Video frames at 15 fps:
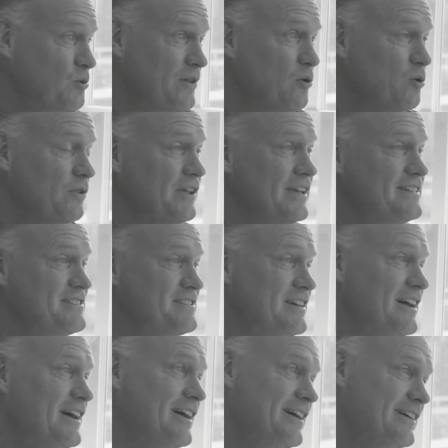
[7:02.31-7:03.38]
with all these
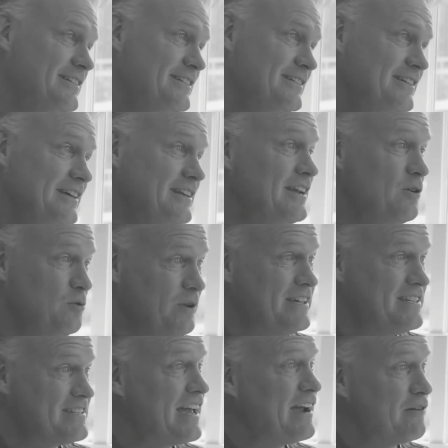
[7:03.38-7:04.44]
in all
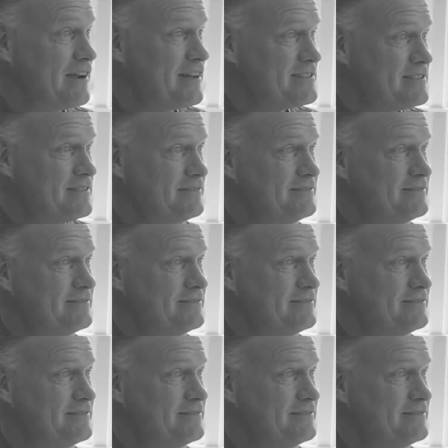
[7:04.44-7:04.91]
these areas?